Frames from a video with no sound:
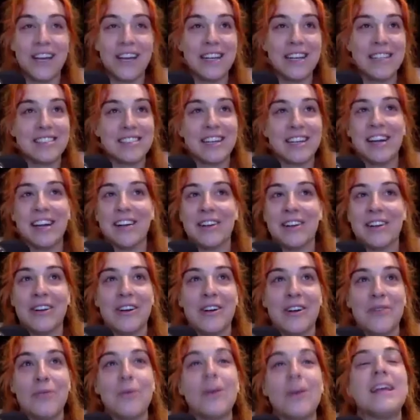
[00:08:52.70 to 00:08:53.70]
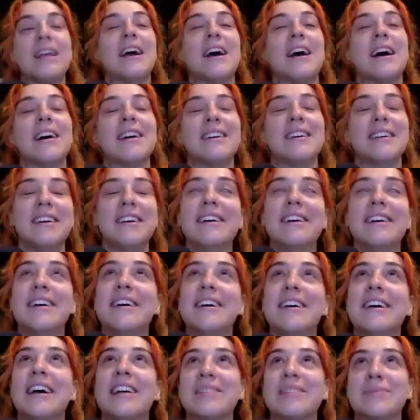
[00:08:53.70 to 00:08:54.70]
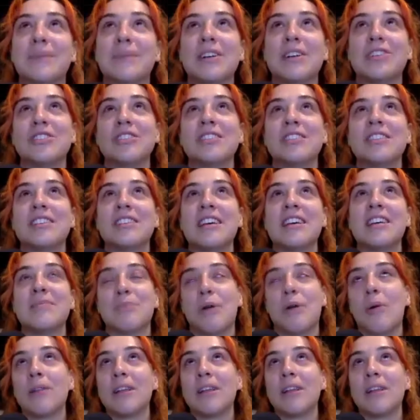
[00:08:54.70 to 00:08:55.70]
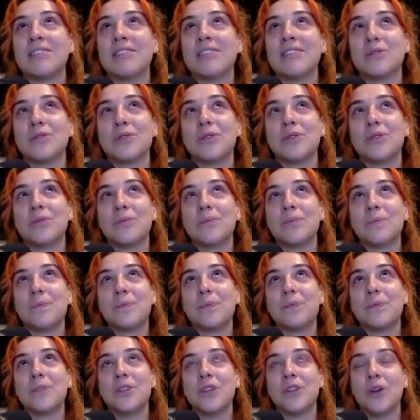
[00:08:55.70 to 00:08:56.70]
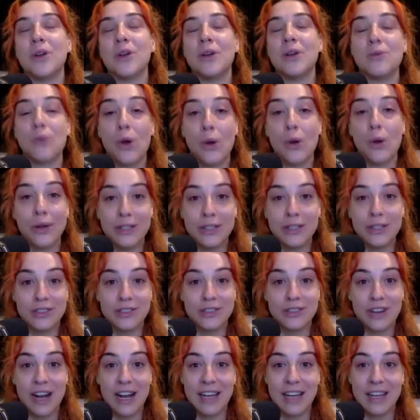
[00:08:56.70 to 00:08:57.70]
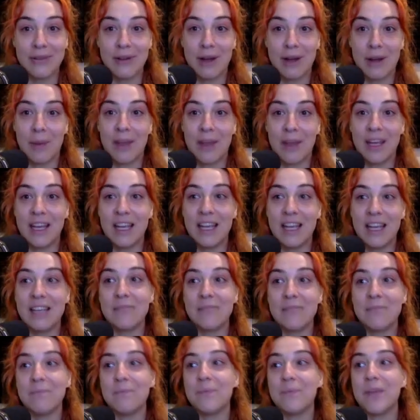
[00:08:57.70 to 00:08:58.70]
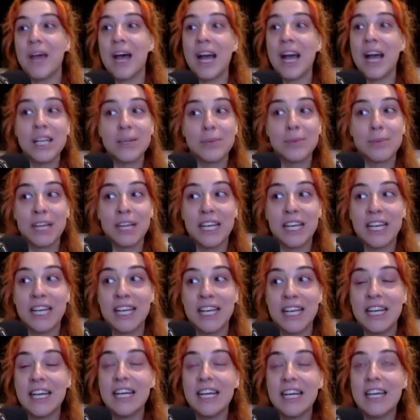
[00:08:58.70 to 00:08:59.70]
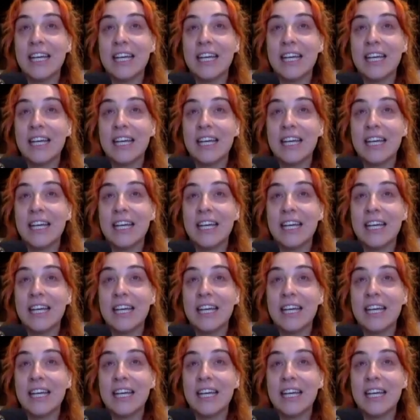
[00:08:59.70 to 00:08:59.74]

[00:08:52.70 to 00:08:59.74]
face. I don't know. As much as it probably is, you know, he ruined Australian rugby, he arguably